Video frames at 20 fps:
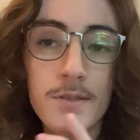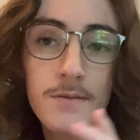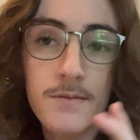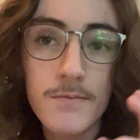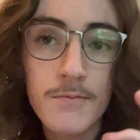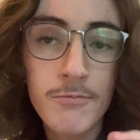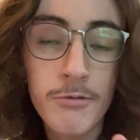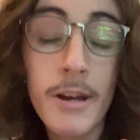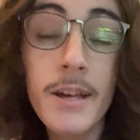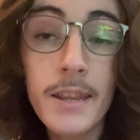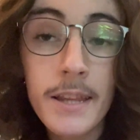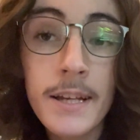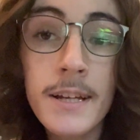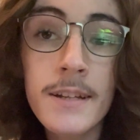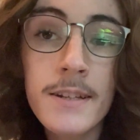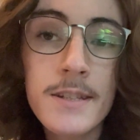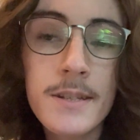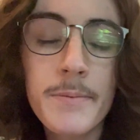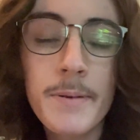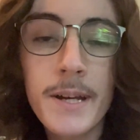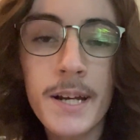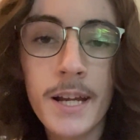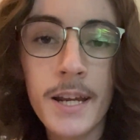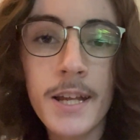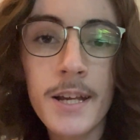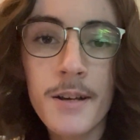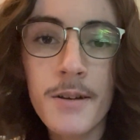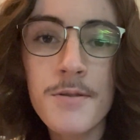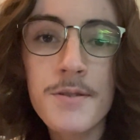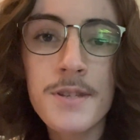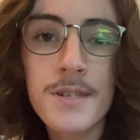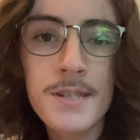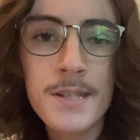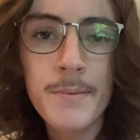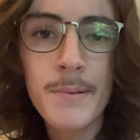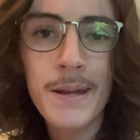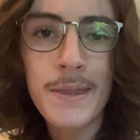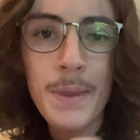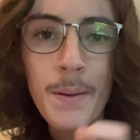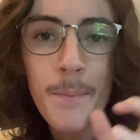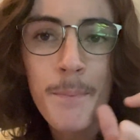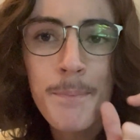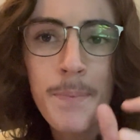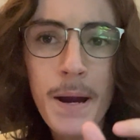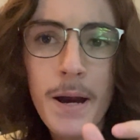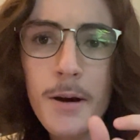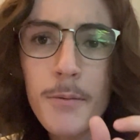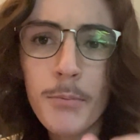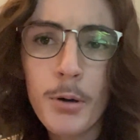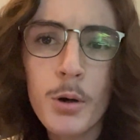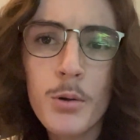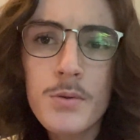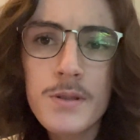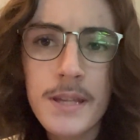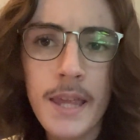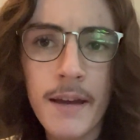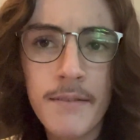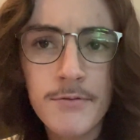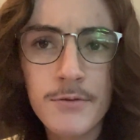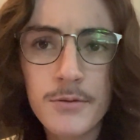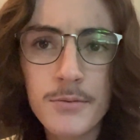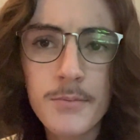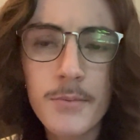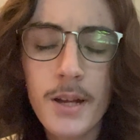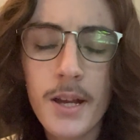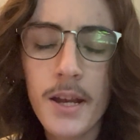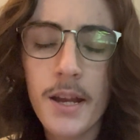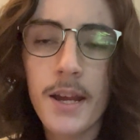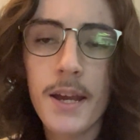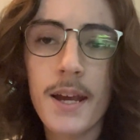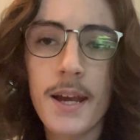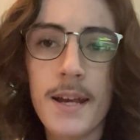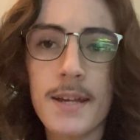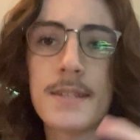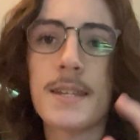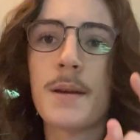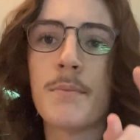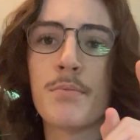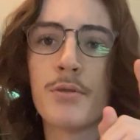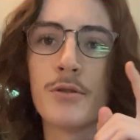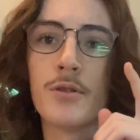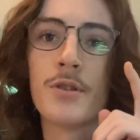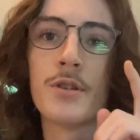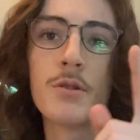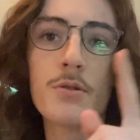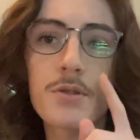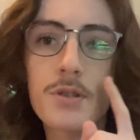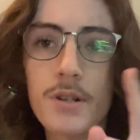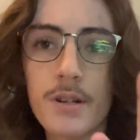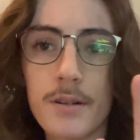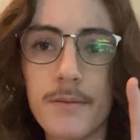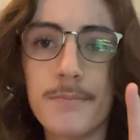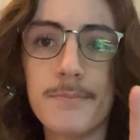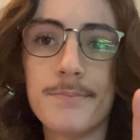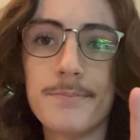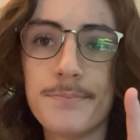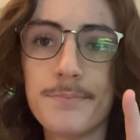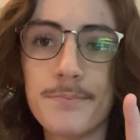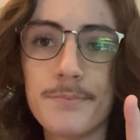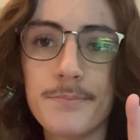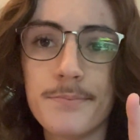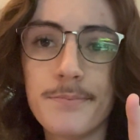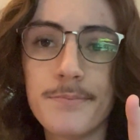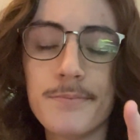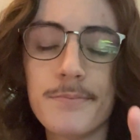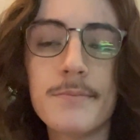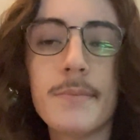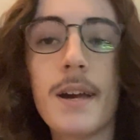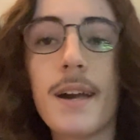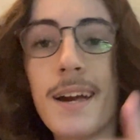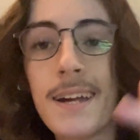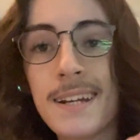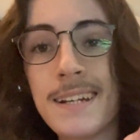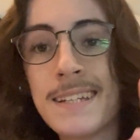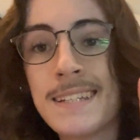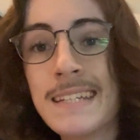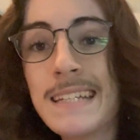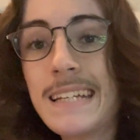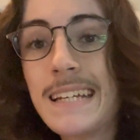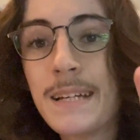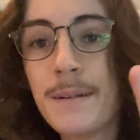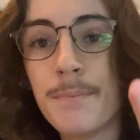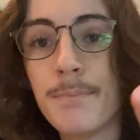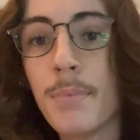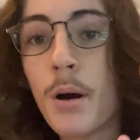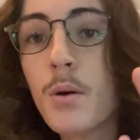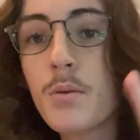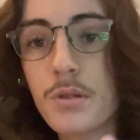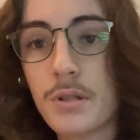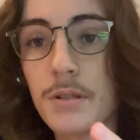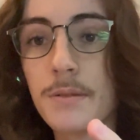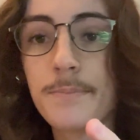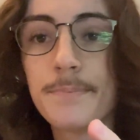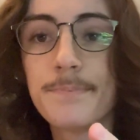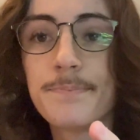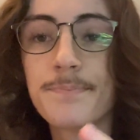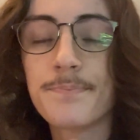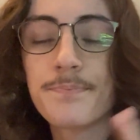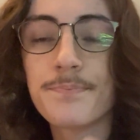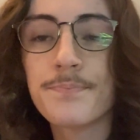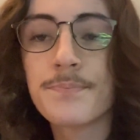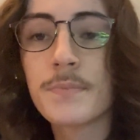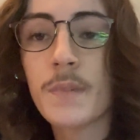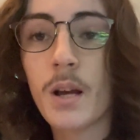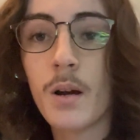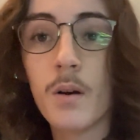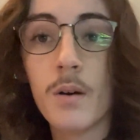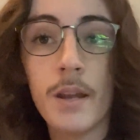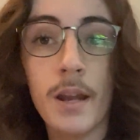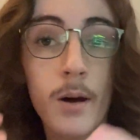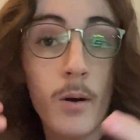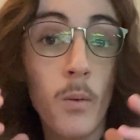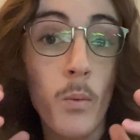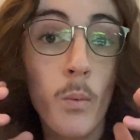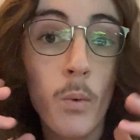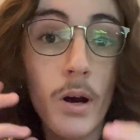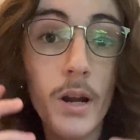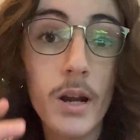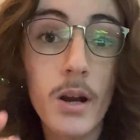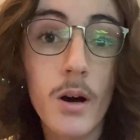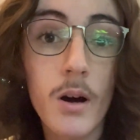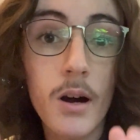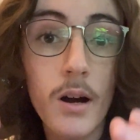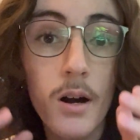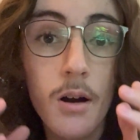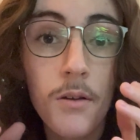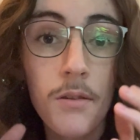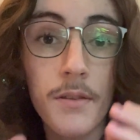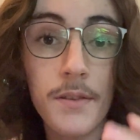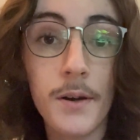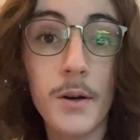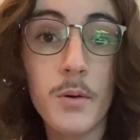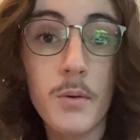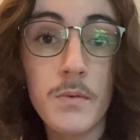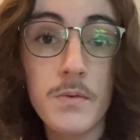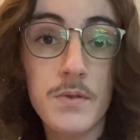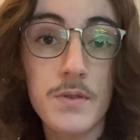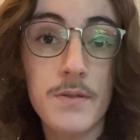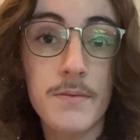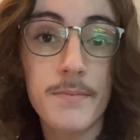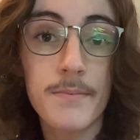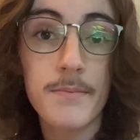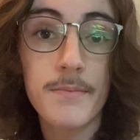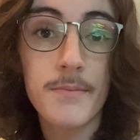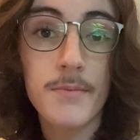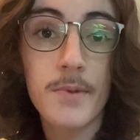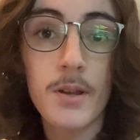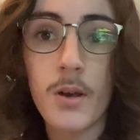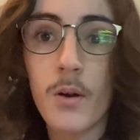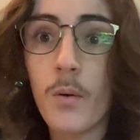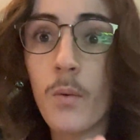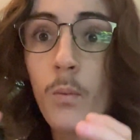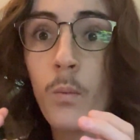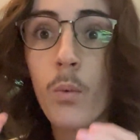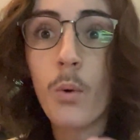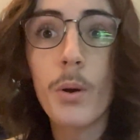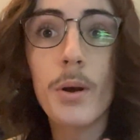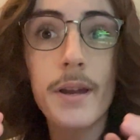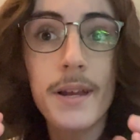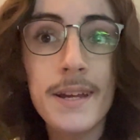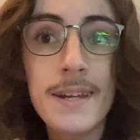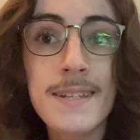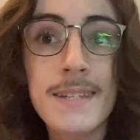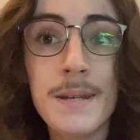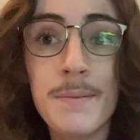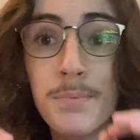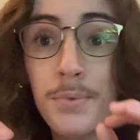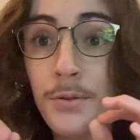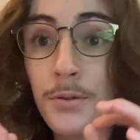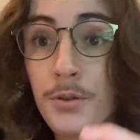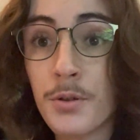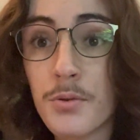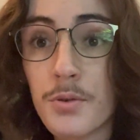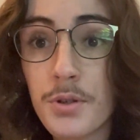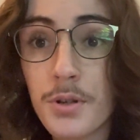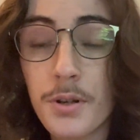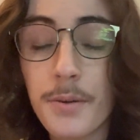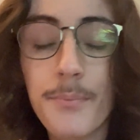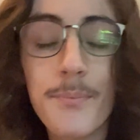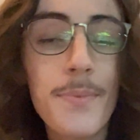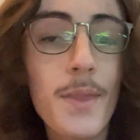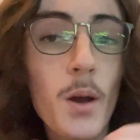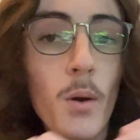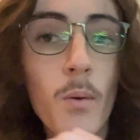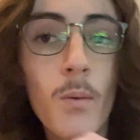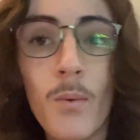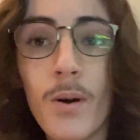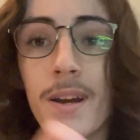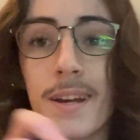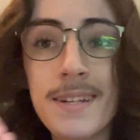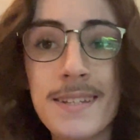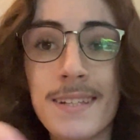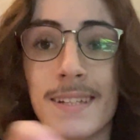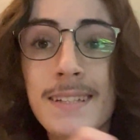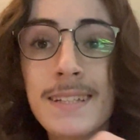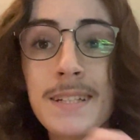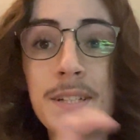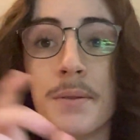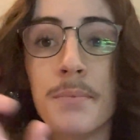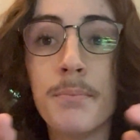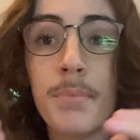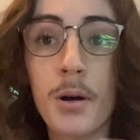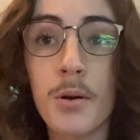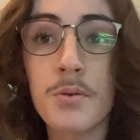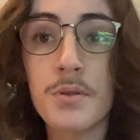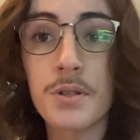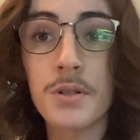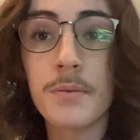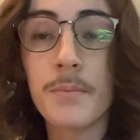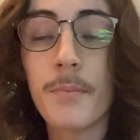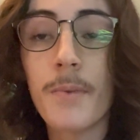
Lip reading: really to make an ecosystem at the bare bones level is a producer and a decomposer. Now, what are those? What is a producer? What is a decomposer?